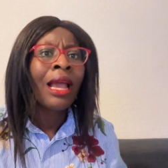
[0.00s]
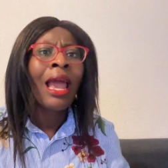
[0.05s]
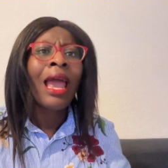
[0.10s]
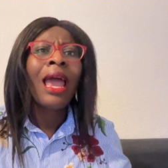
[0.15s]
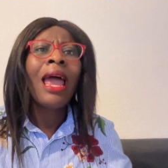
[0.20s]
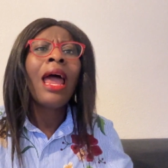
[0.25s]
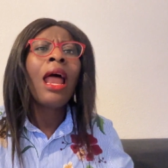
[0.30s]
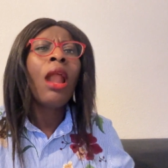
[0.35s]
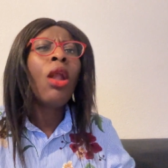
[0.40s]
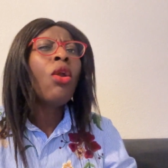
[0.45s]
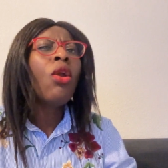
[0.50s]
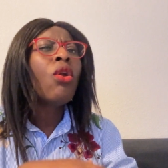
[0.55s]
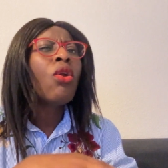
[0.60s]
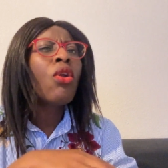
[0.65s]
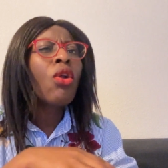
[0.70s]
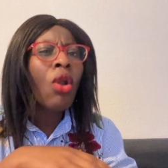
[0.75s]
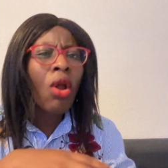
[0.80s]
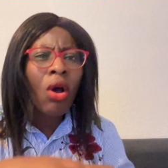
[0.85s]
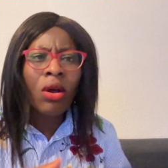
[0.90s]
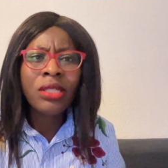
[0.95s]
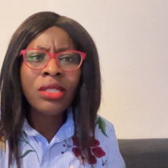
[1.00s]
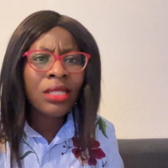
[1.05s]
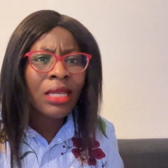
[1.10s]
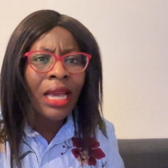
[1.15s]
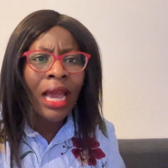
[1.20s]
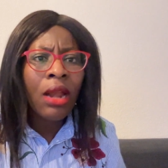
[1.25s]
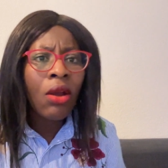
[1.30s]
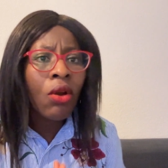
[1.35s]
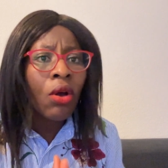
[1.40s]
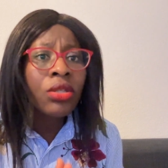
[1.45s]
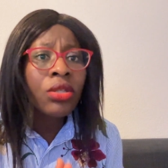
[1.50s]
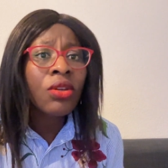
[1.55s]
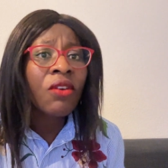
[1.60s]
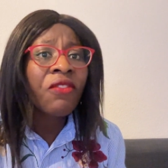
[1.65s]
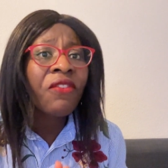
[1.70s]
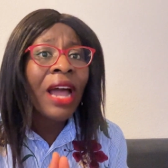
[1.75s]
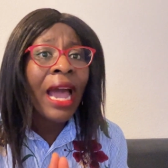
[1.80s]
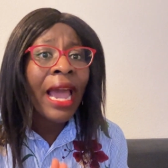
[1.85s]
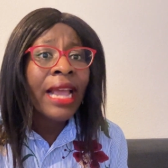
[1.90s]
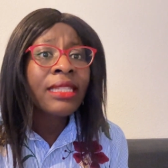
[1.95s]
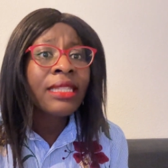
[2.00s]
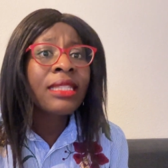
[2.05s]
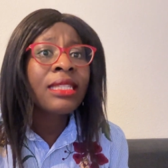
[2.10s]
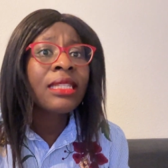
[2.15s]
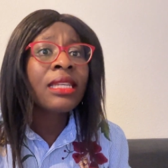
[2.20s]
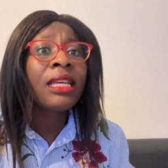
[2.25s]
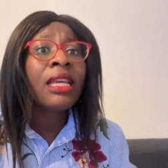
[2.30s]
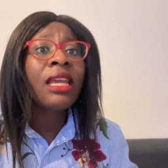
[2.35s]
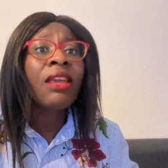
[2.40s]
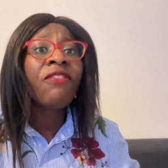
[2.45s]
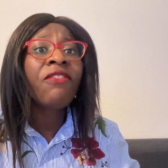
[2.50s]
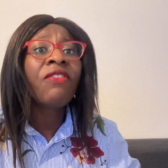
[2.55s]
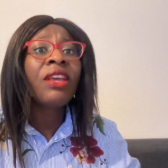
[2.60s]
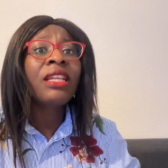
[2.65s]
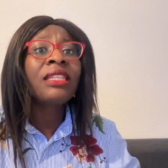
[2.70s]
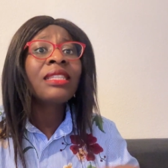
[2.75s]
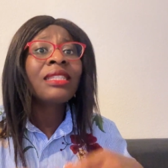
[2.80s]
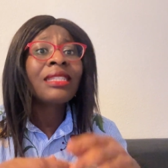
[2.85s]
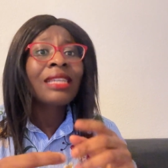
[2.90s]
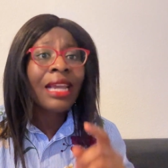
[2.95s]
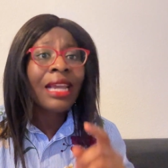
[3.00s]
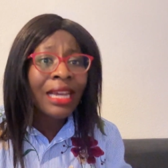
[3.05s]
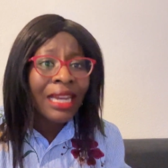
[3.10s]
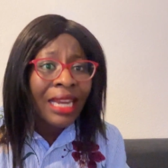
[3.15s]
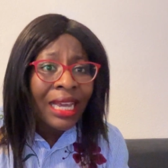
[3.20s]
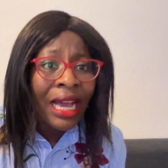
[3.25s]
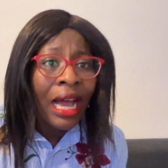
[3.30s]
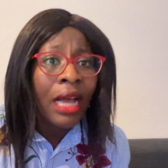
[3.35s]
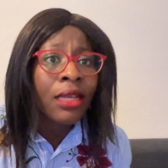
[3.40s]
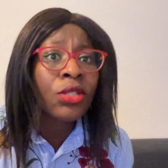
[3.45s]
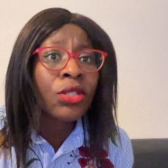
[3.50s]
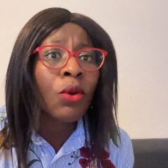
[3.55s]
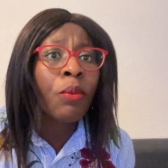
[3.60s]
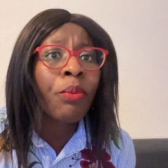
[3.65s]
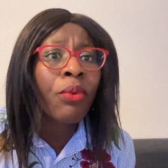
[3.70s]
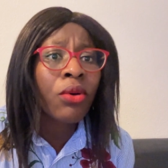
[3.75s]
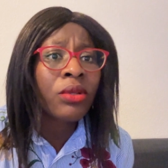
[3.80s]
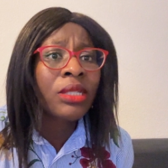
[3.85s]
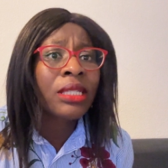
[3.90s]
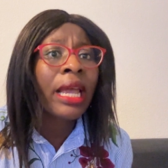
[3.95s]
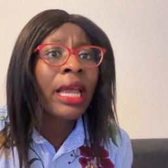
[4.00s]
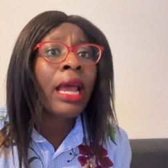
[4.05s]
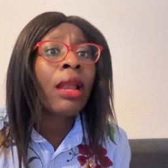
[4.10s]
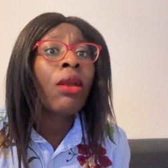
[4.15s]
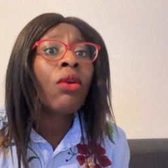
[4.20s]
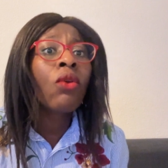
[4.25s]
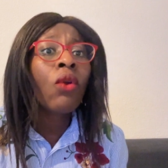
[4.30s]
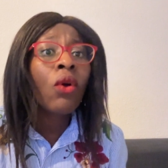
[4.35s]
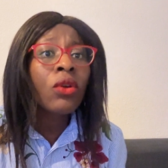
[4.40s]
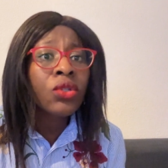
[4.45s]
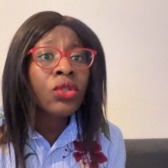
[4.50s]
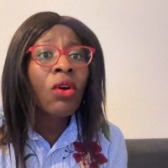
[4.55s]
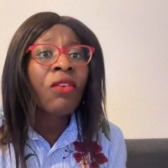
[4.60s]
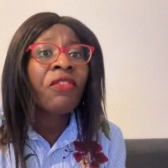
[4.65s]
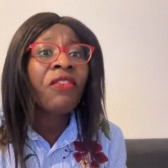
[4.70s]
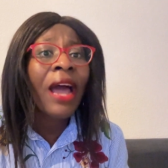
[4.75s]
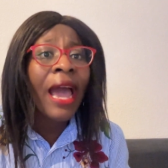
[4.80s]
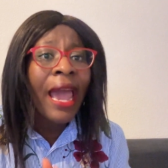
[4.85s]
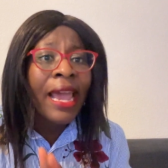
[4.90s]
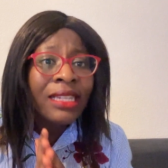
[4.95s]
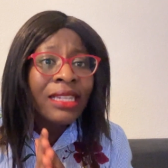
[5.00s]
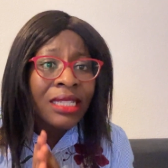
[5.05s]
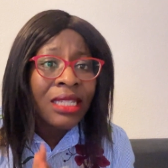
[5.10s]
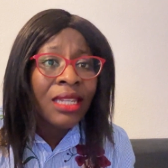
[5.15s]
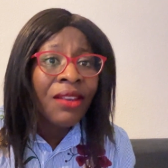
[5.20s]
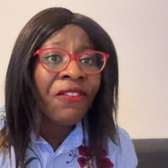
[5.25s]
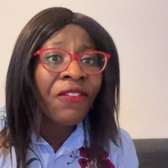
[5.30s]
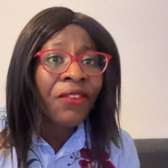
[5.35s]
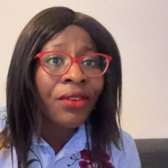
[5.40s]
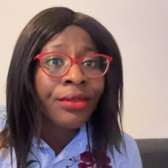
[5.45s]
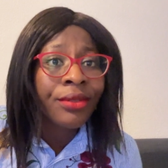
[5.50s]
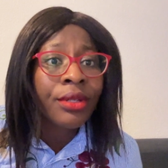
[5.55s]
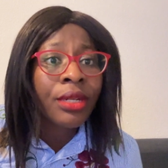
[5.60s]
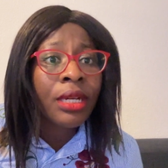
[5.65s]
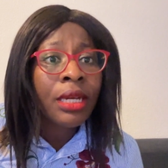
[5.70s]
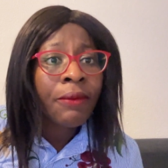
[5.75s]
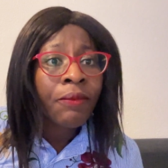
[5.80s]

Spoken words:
a lot of IT, even technical support, a lot of IT field.